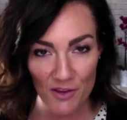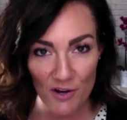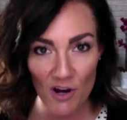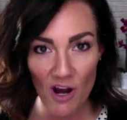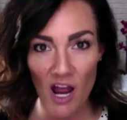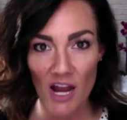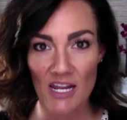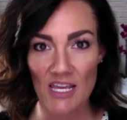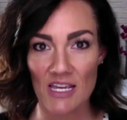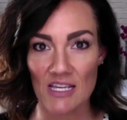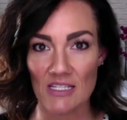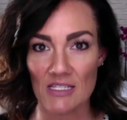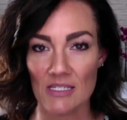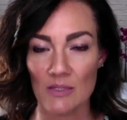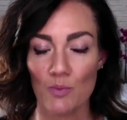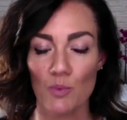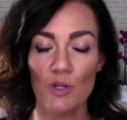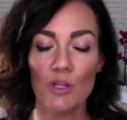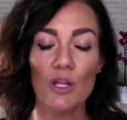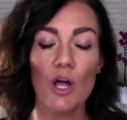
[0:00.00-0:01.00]
your
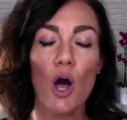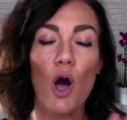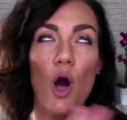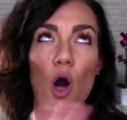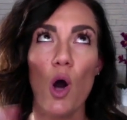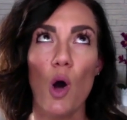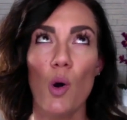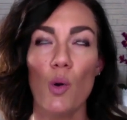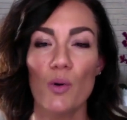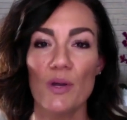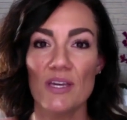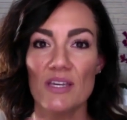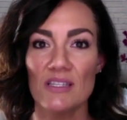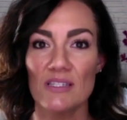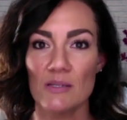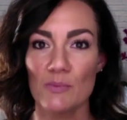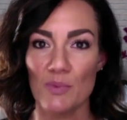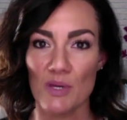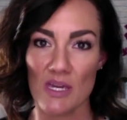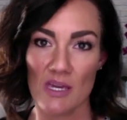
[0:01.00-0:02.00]
audience will
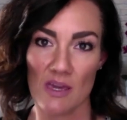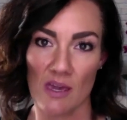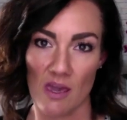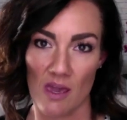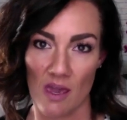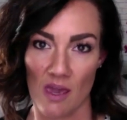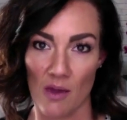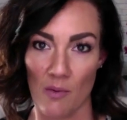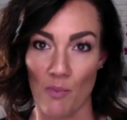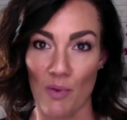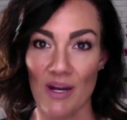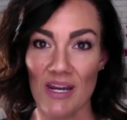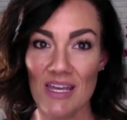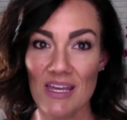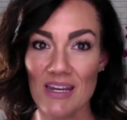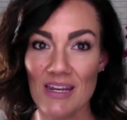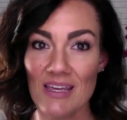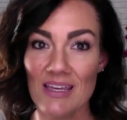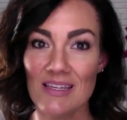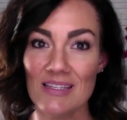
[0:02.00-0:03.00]
always be key, but
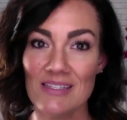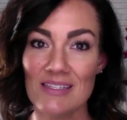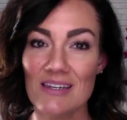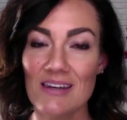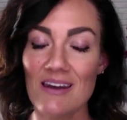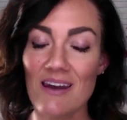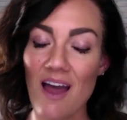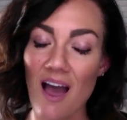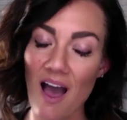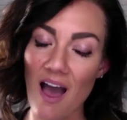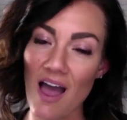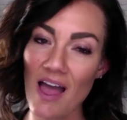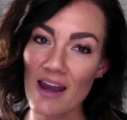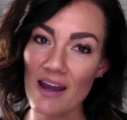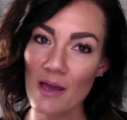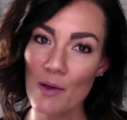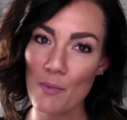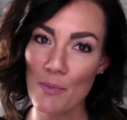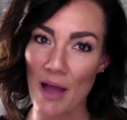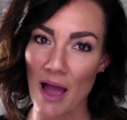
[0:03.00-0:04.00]
it is not
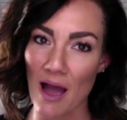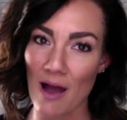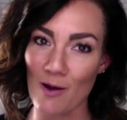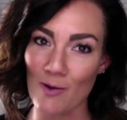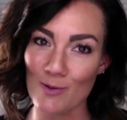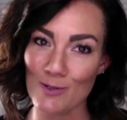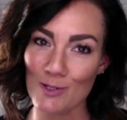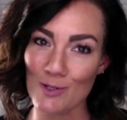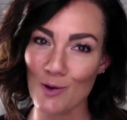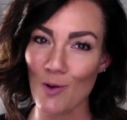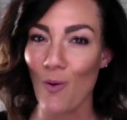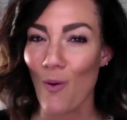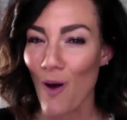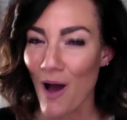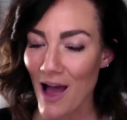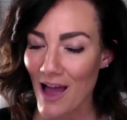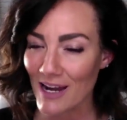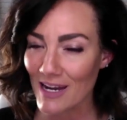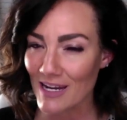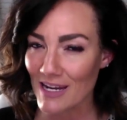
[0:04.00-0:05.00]
about
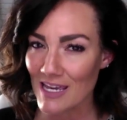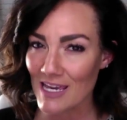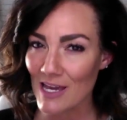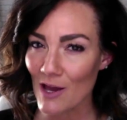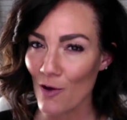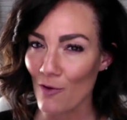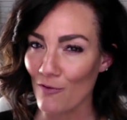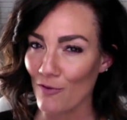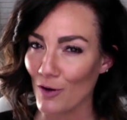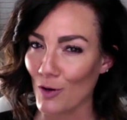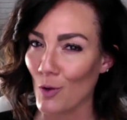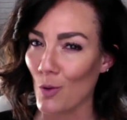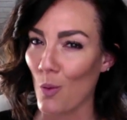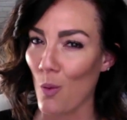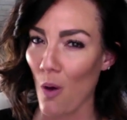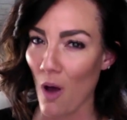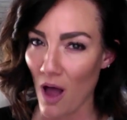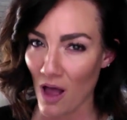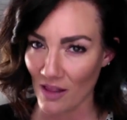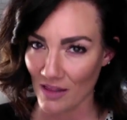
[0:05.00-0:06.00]
quantity over
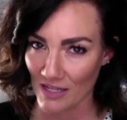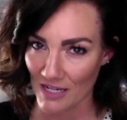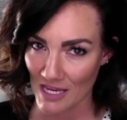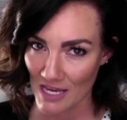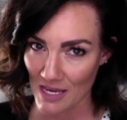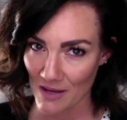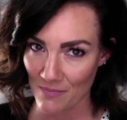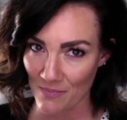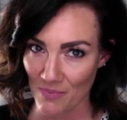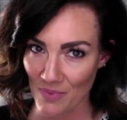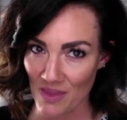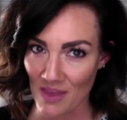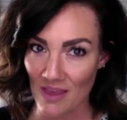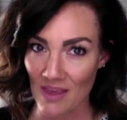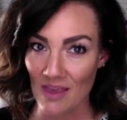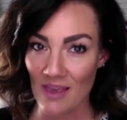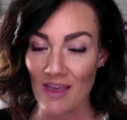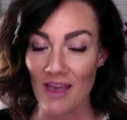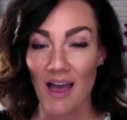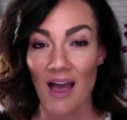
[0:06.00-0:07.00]
quality.
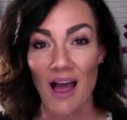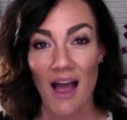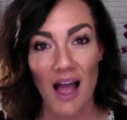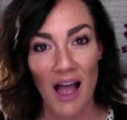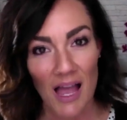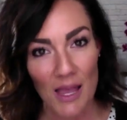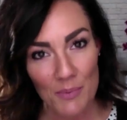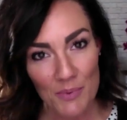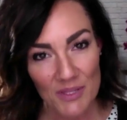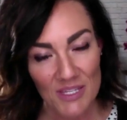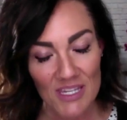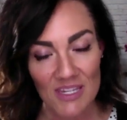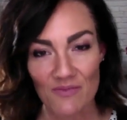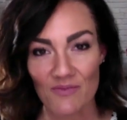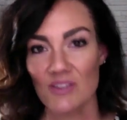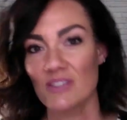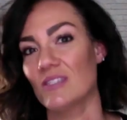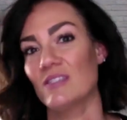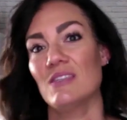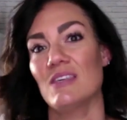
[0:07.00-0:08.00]
I believe
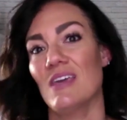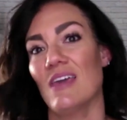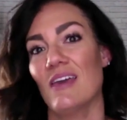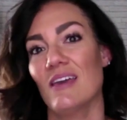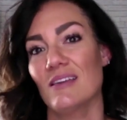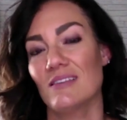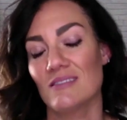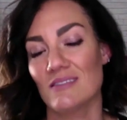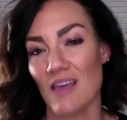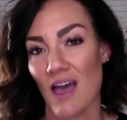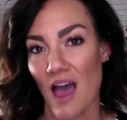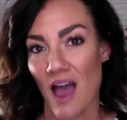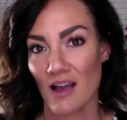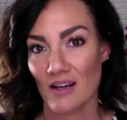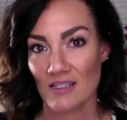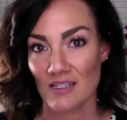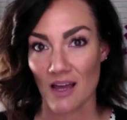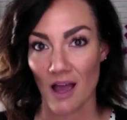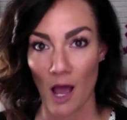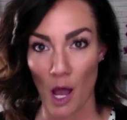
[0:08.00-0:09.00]
it's the
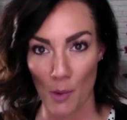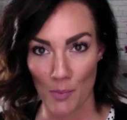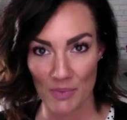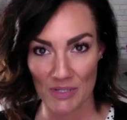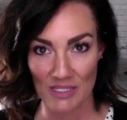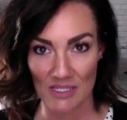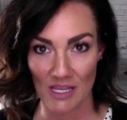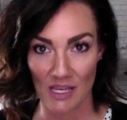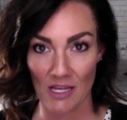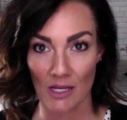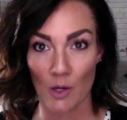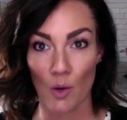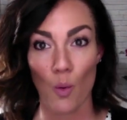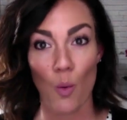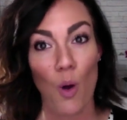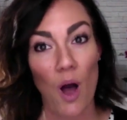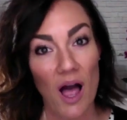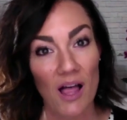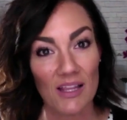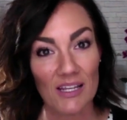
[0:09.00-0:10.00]
exact opposite
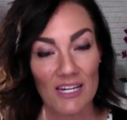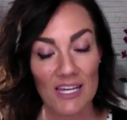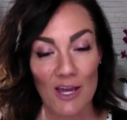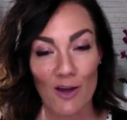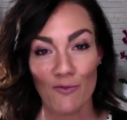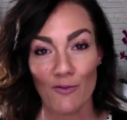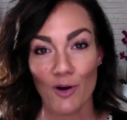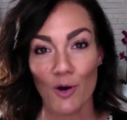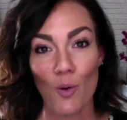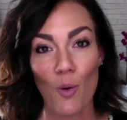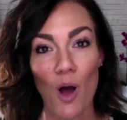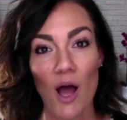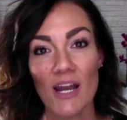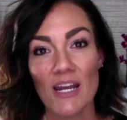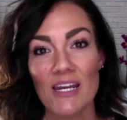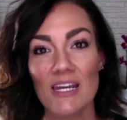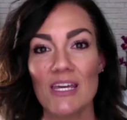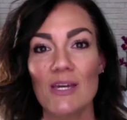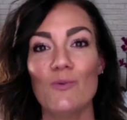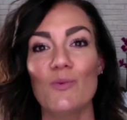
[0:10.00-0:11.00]
quality over
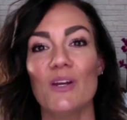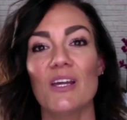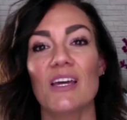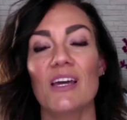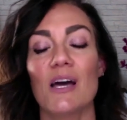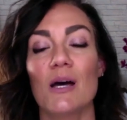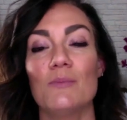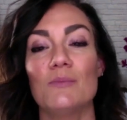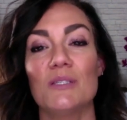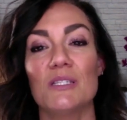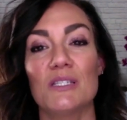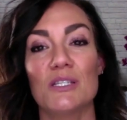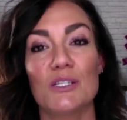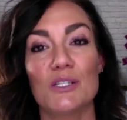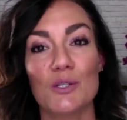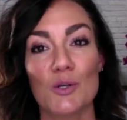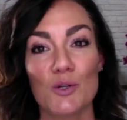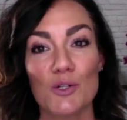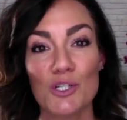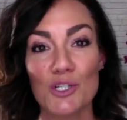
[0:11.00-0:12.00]
quantity when it comes to
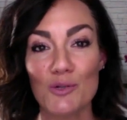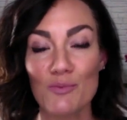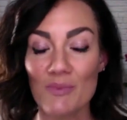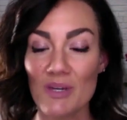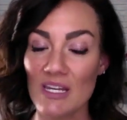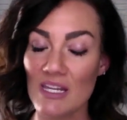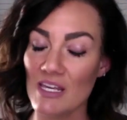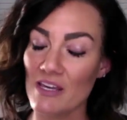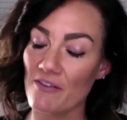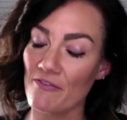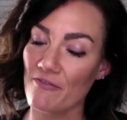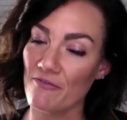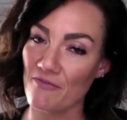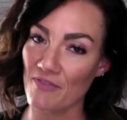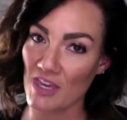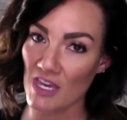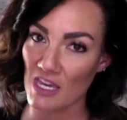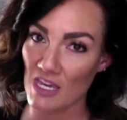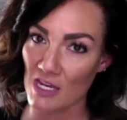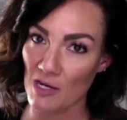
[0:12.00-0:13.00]
social media
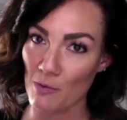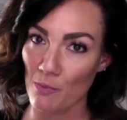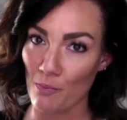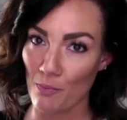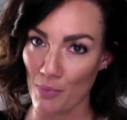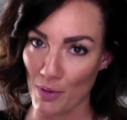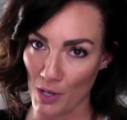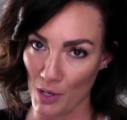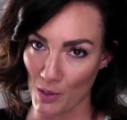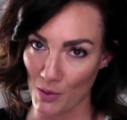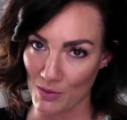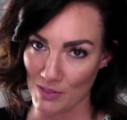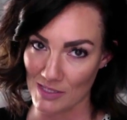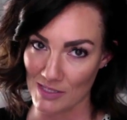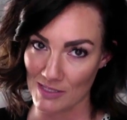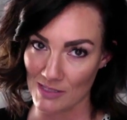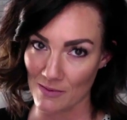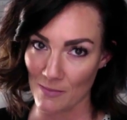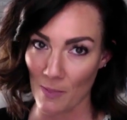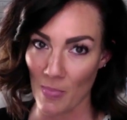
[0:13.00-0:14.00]
feed
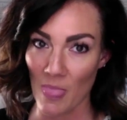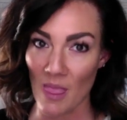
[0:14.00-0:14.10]
posts.